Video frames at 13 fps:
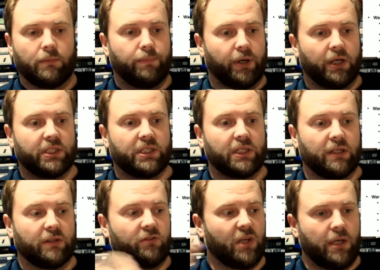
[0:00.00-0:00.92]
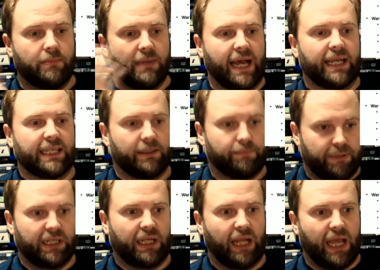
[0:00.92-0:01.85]
person in the team has a
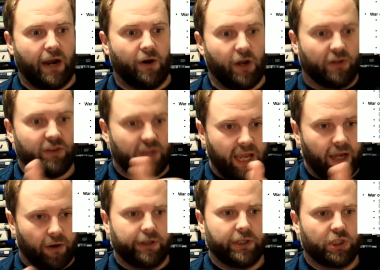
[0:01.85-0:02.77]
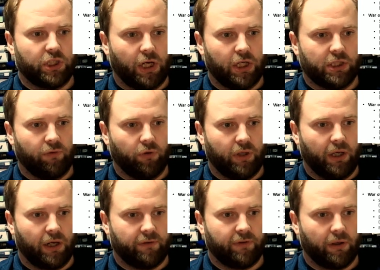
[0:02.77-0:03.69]
particular area they are in charge of looking
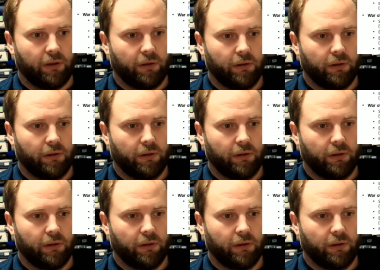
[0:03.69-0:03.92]
after,